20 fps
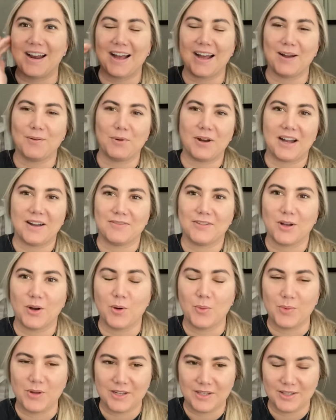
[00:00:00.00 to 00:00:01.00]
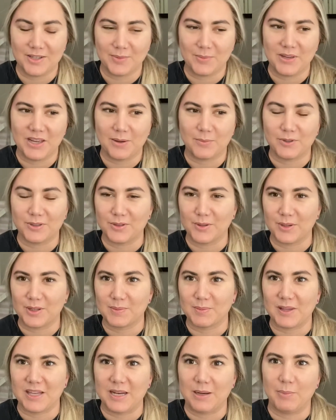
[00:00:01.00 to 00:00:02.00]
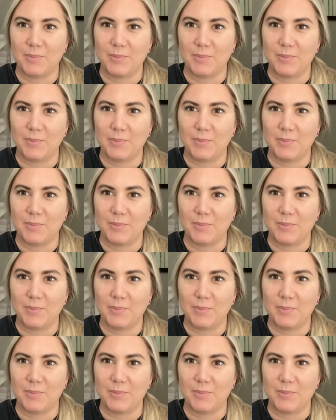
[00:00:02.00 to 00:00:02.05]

I would have to open to be able to explain.